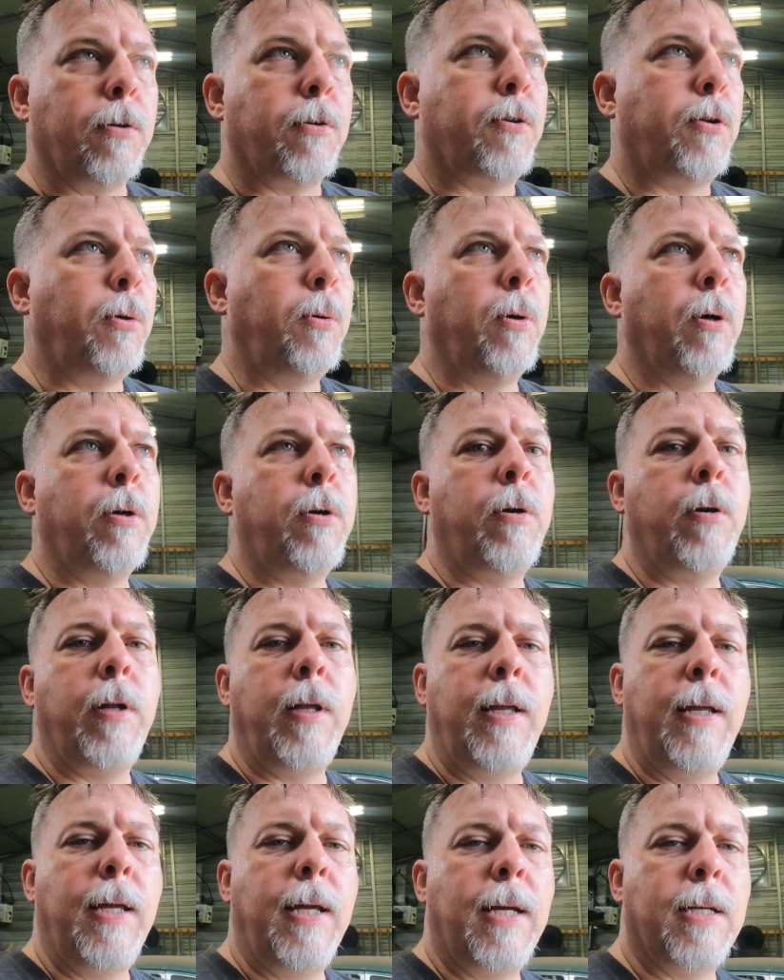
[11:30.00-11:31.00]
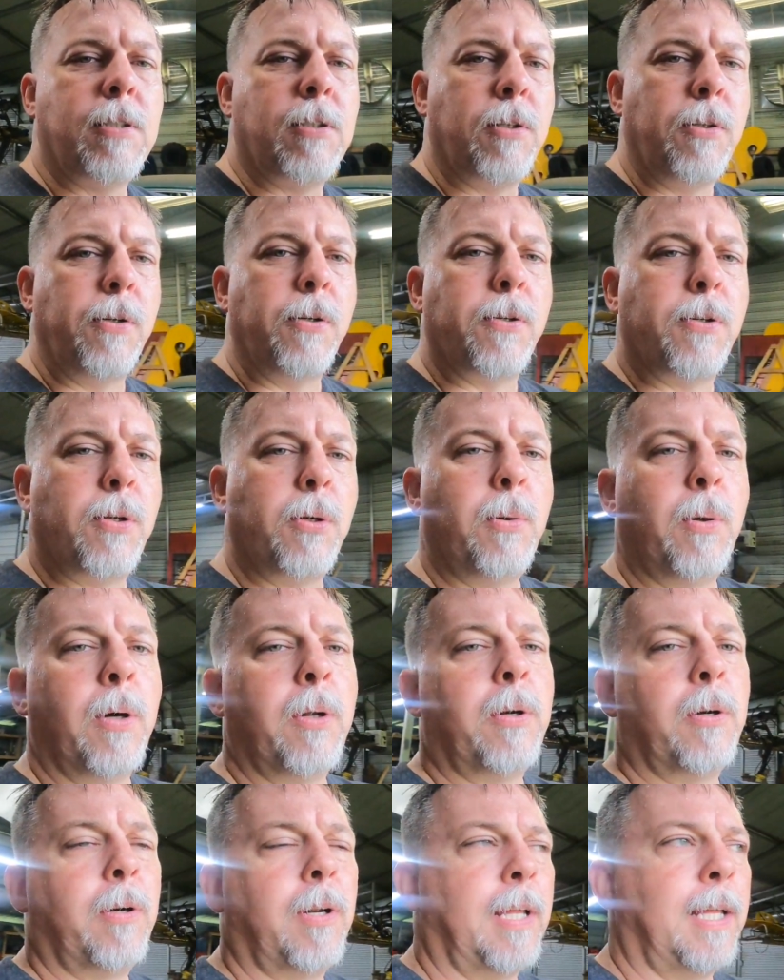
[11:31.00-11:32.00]
200 ES and your
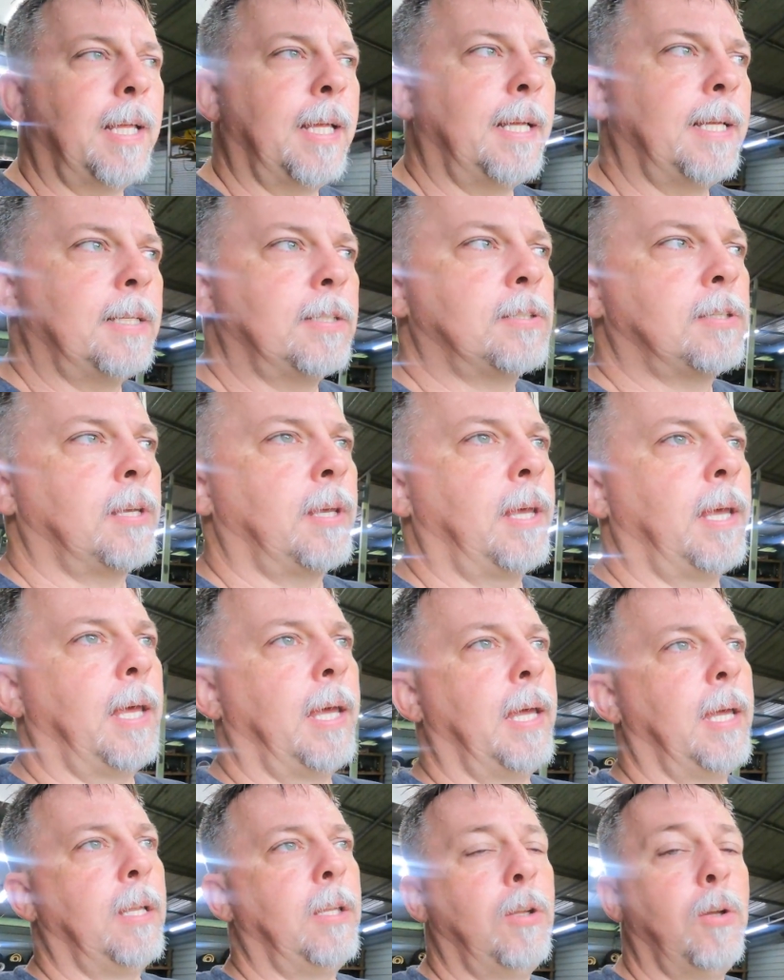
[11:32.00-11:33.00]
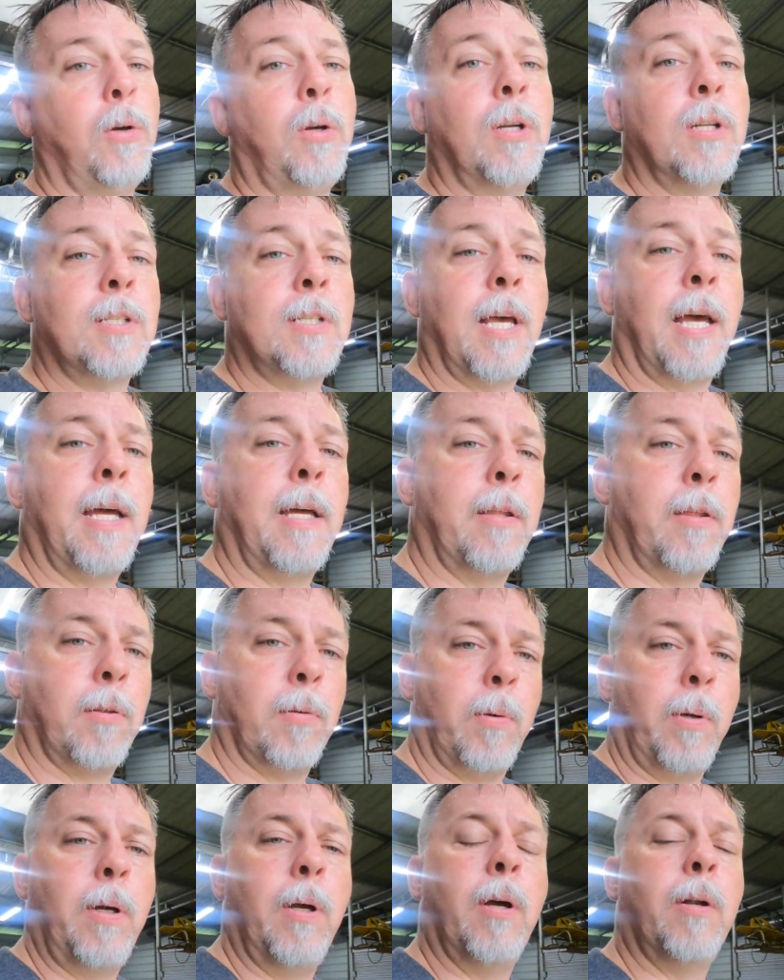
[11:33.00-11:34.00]
200 E's, and you can take
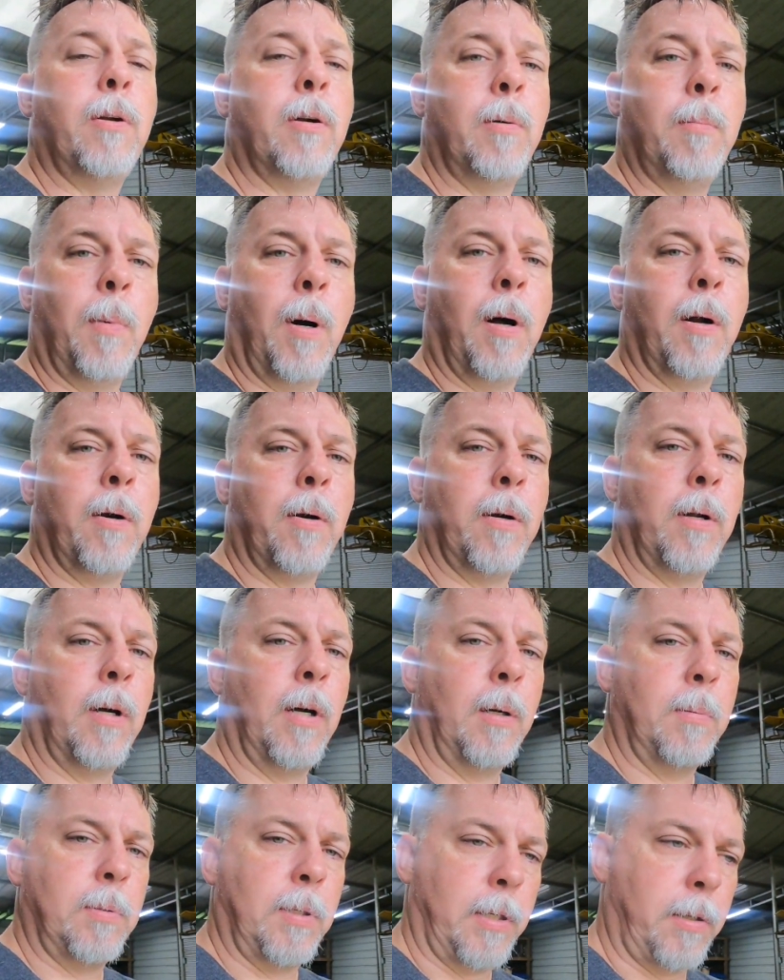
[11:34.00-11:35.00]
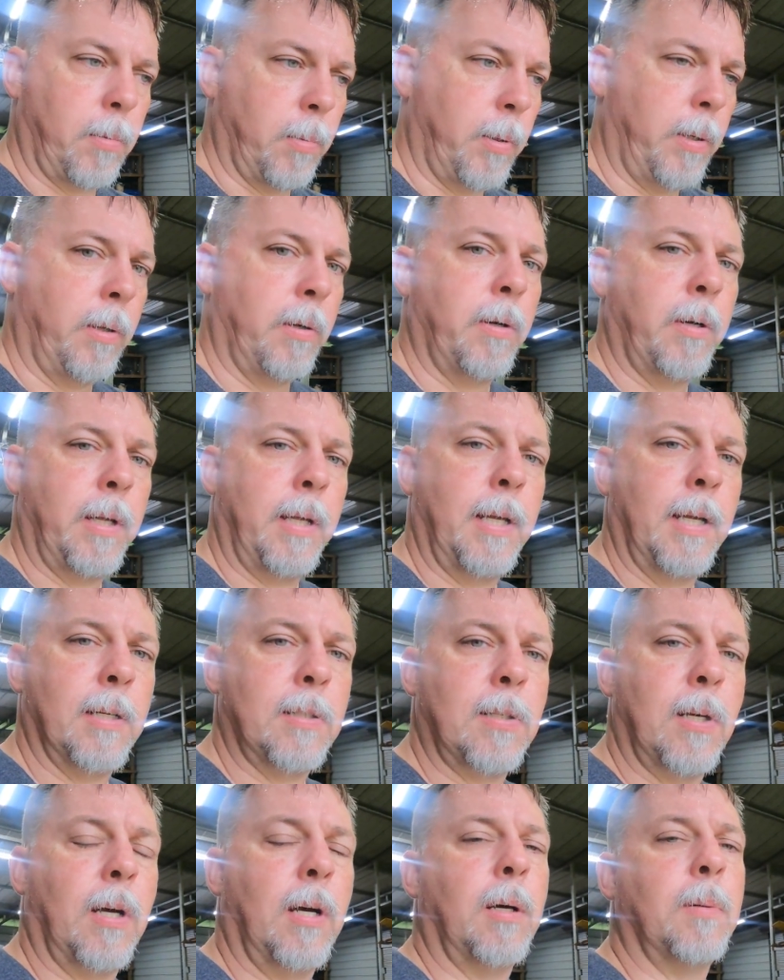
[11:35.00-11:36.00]
300 modern hubs, like 300
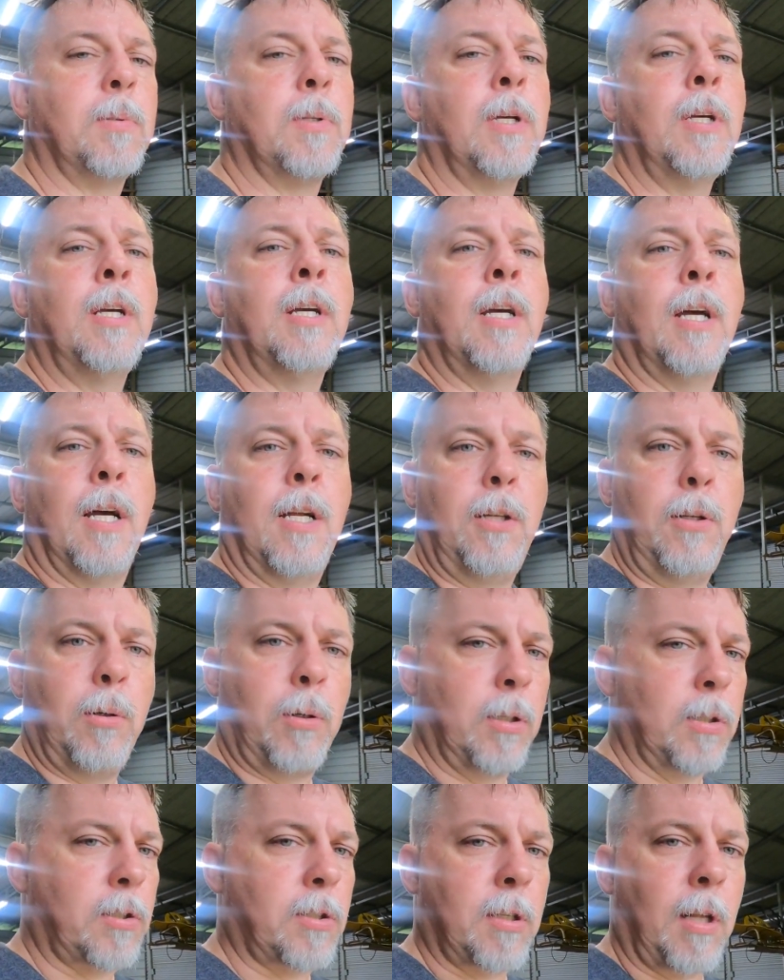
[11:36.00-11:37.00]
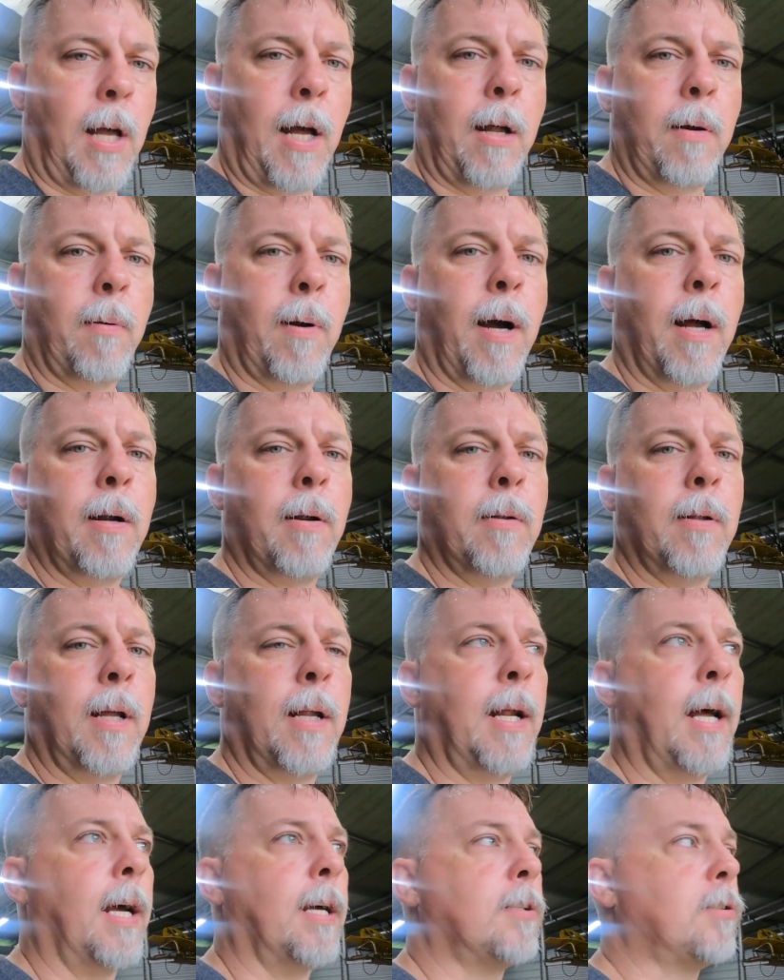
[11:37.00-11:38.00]
EX hubs, and you can slide right on
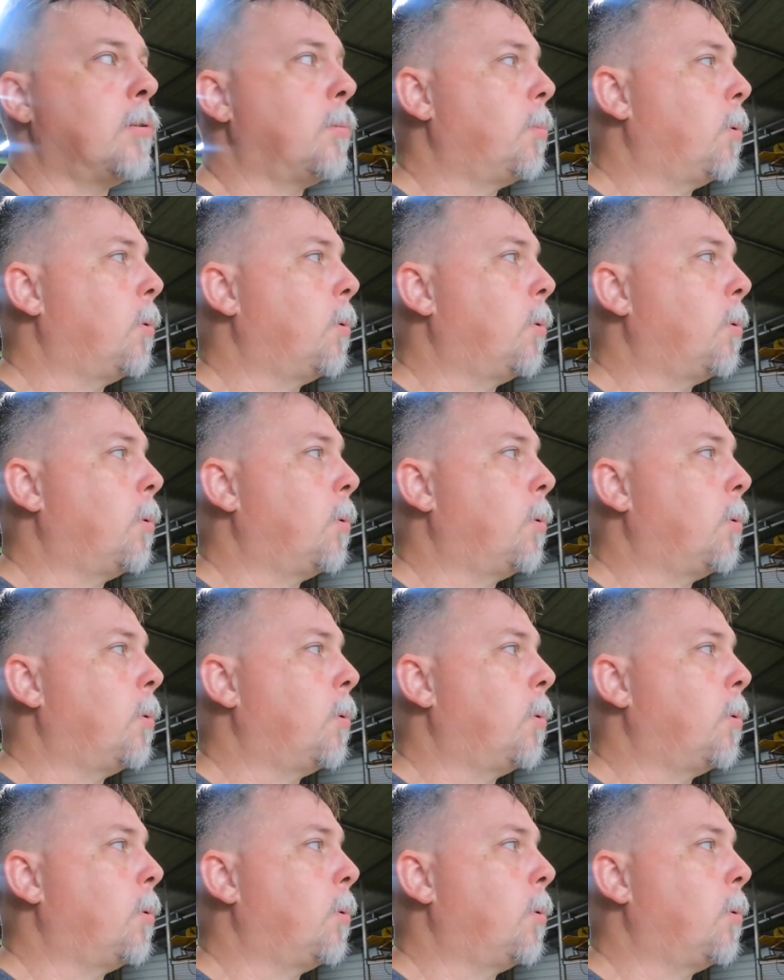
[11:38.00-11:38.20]
that axle.